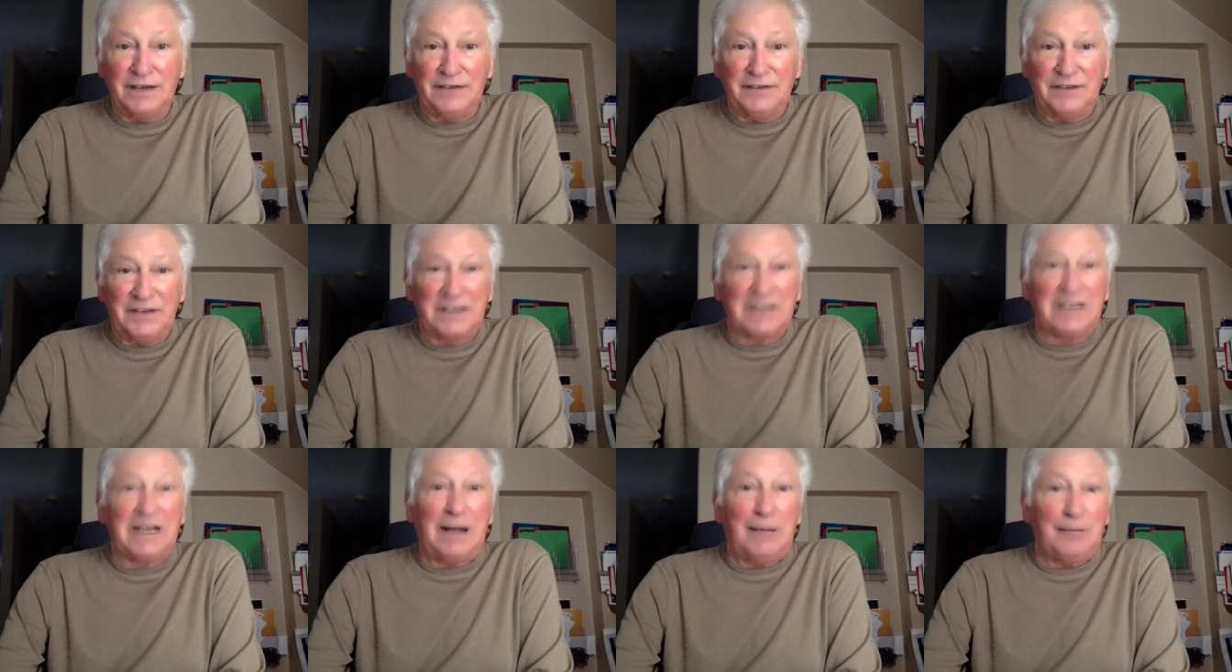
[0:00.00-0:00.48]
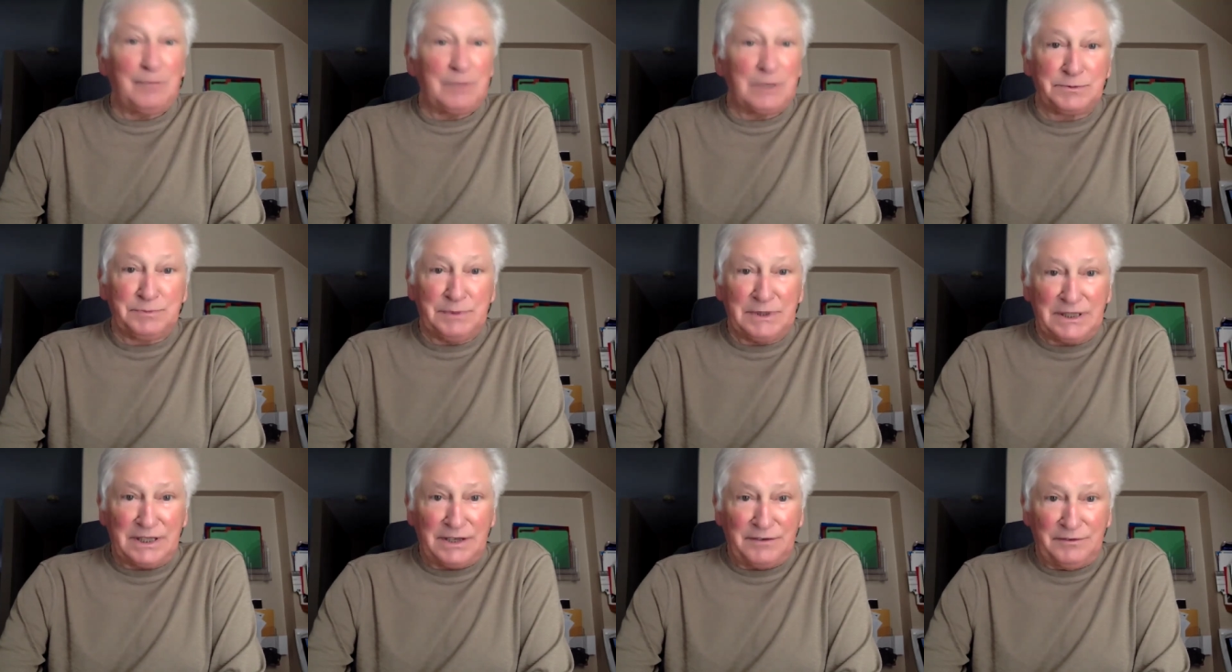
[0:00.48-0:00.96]
of the
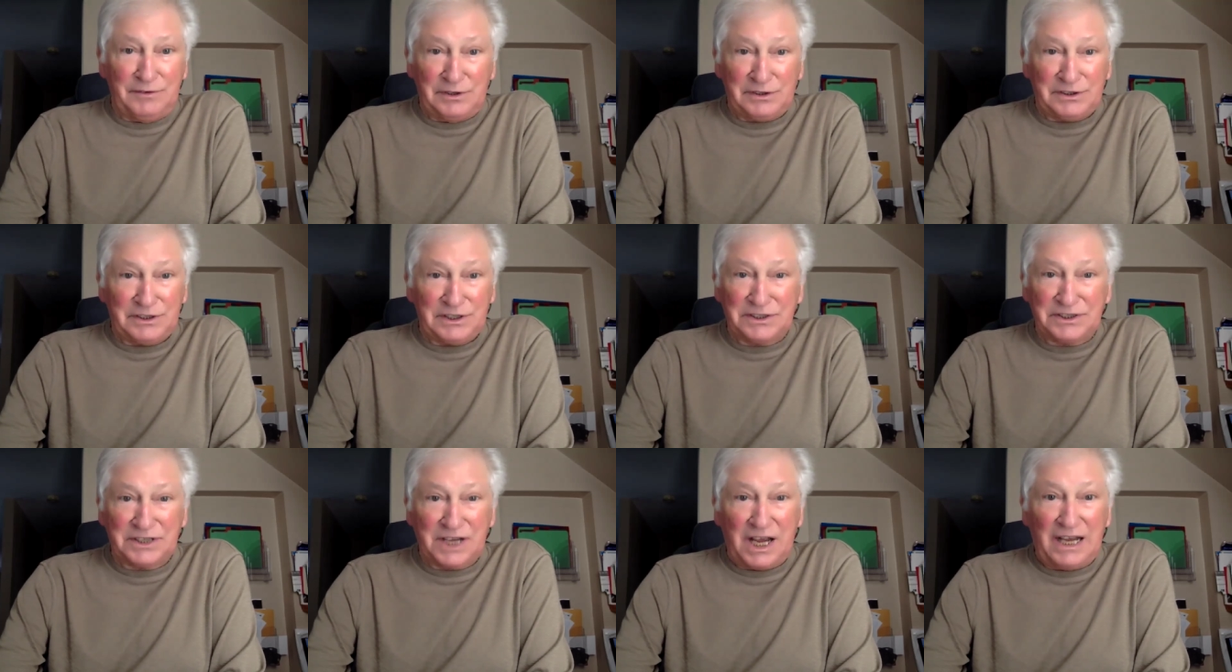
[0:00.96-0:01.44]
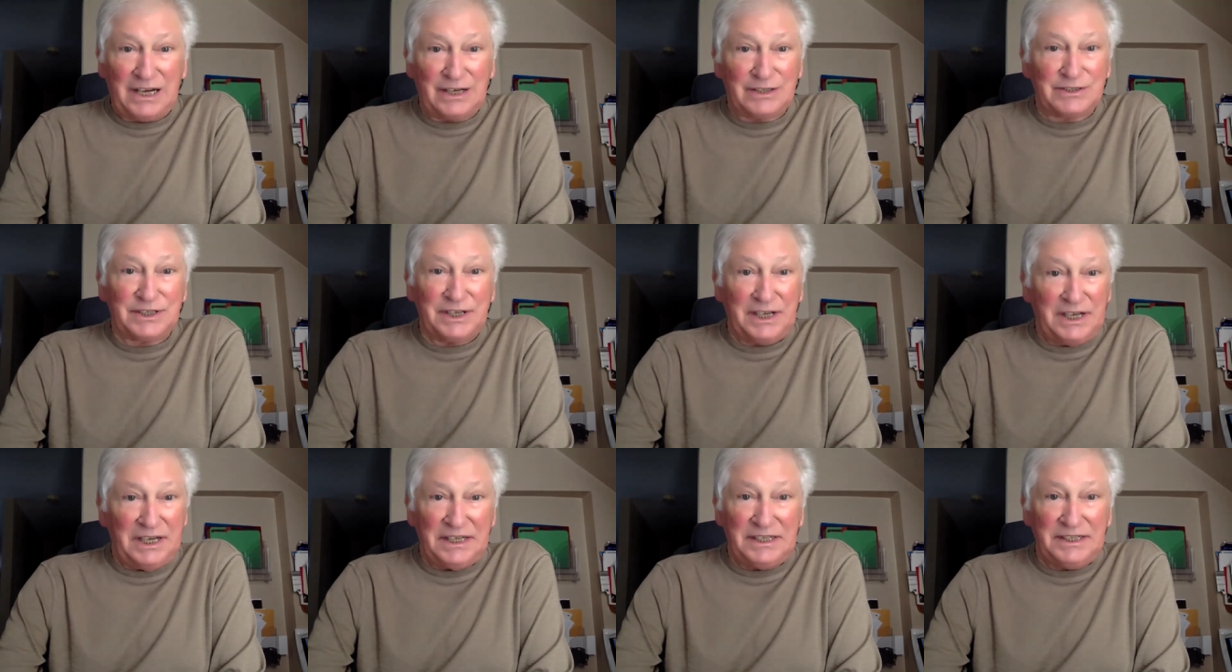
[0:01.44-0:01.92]
accomplishment of your
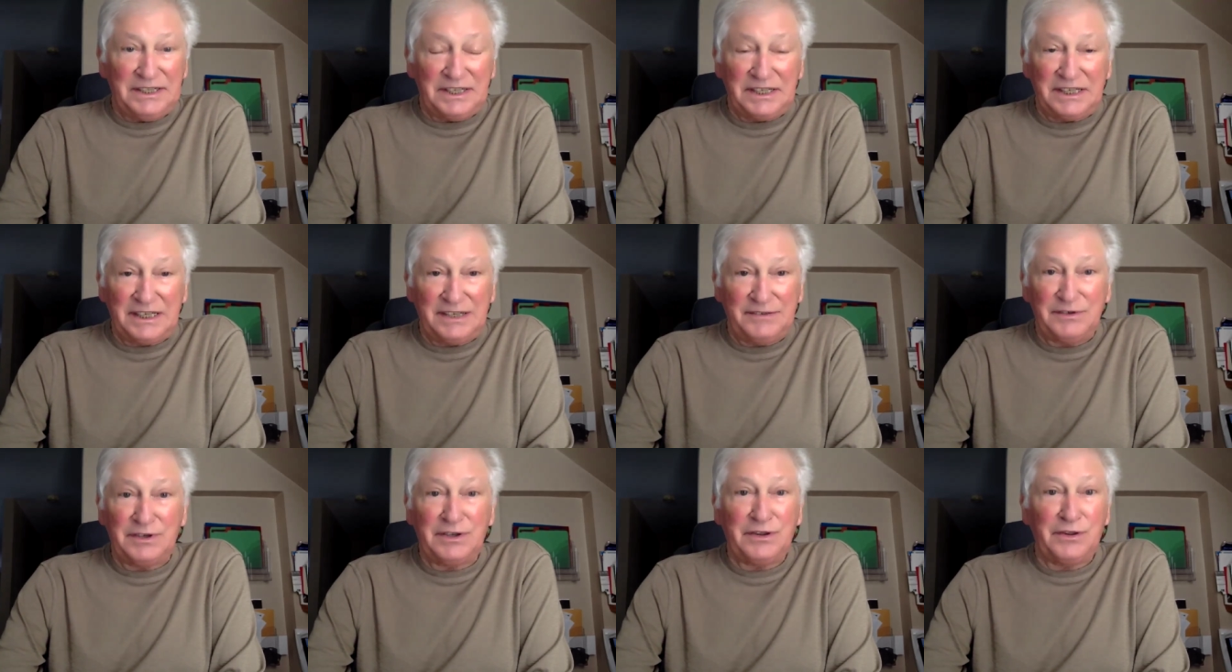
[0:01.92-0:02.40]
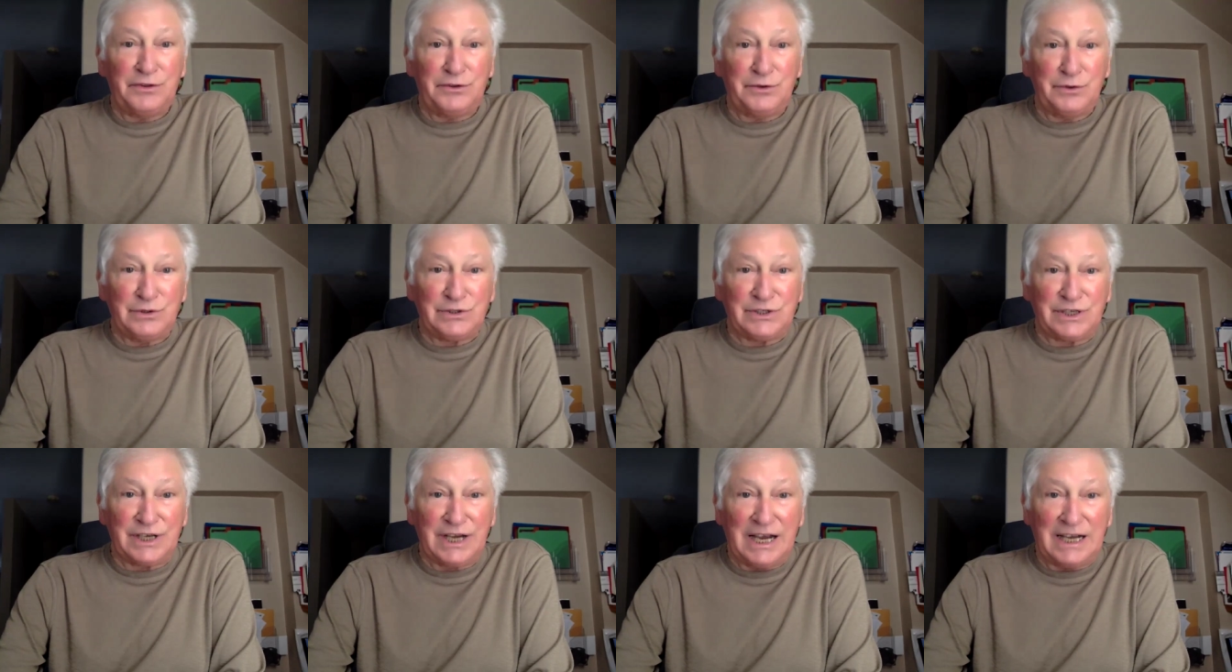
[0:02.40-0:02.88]
desires ahead to give you
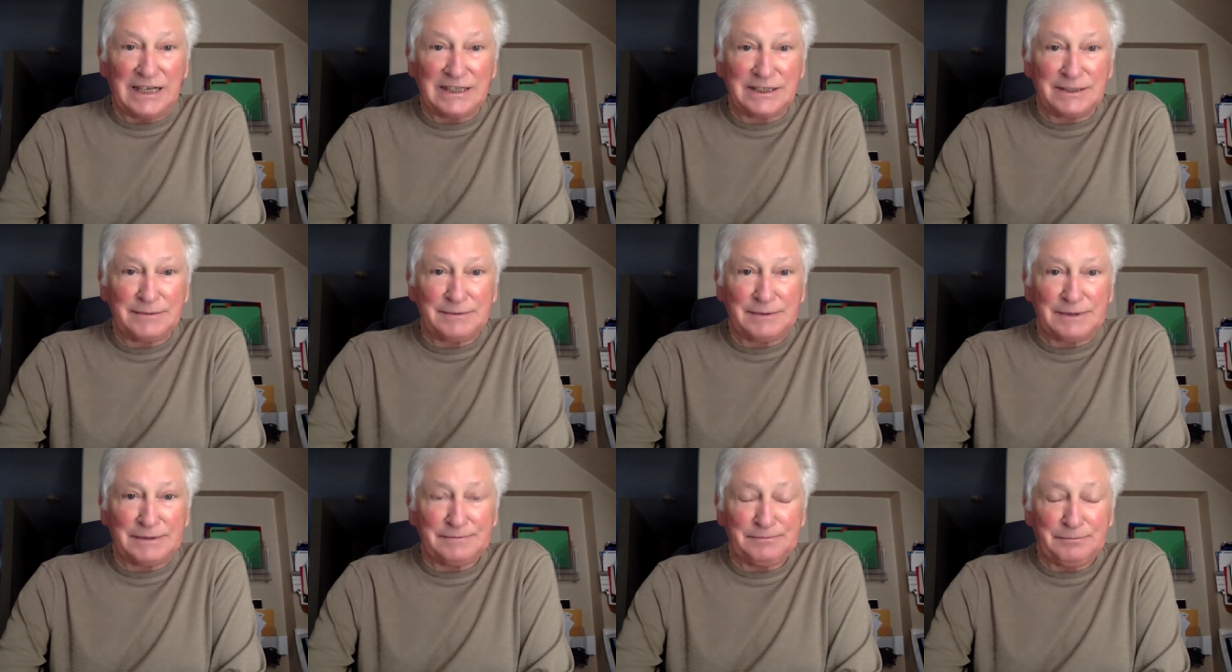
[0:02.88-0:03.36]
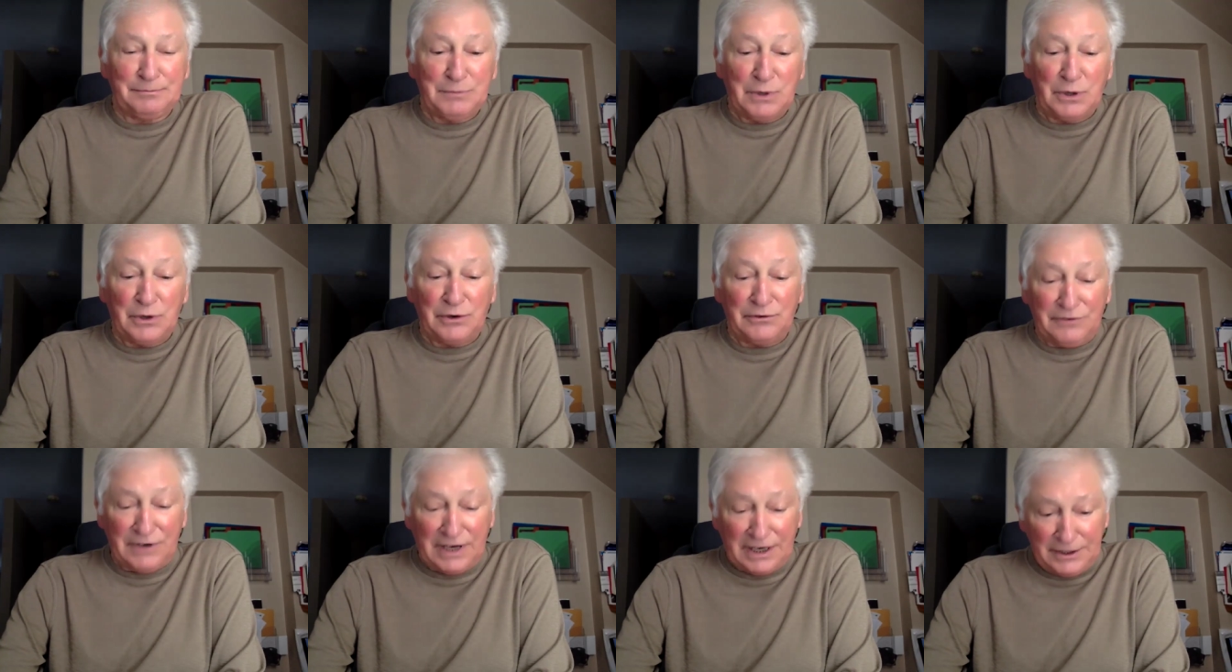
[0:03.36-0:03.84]
enthusiasm and
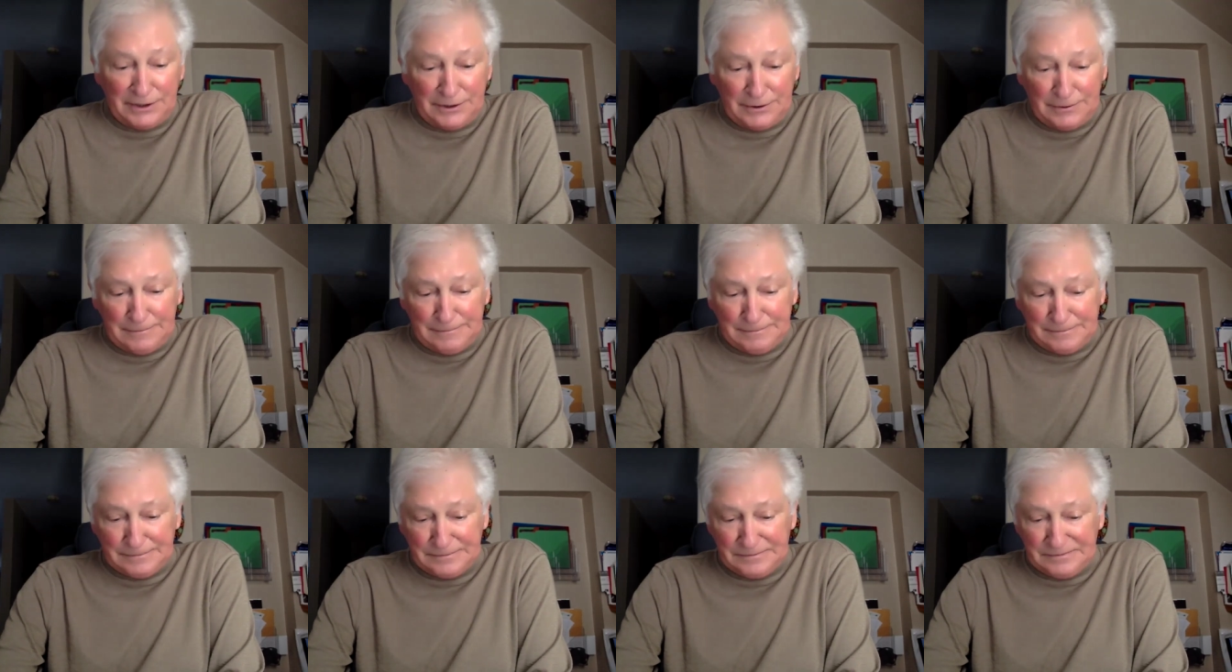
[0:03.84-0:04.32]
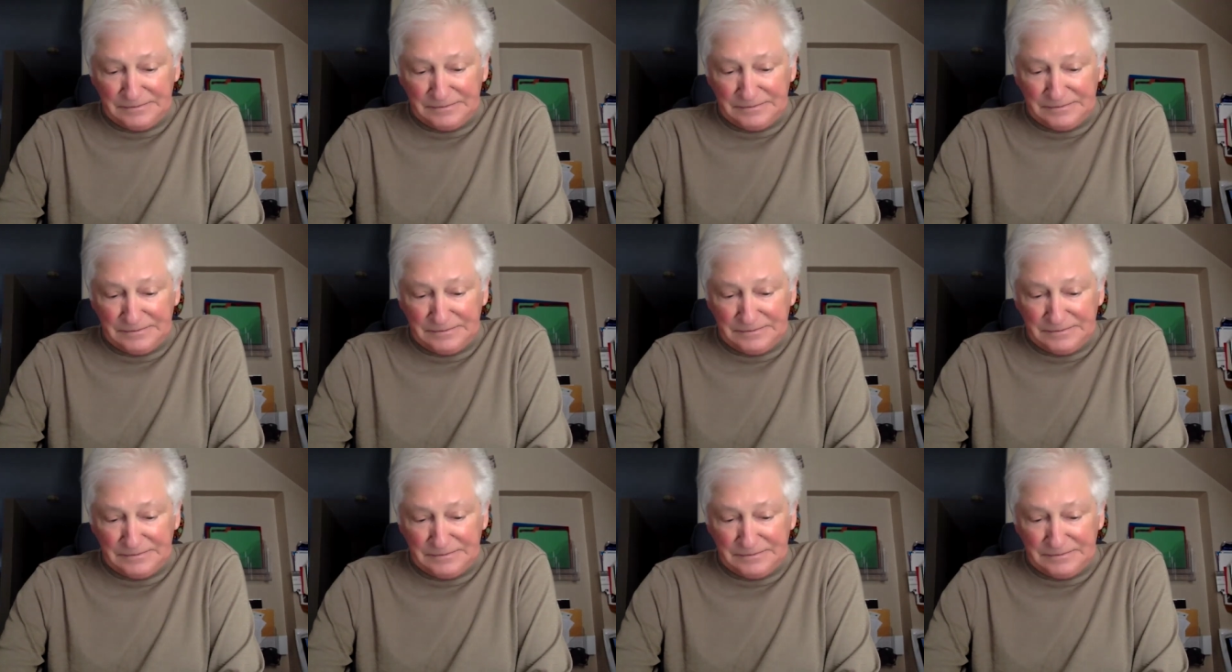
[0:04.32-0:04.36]
motivate you.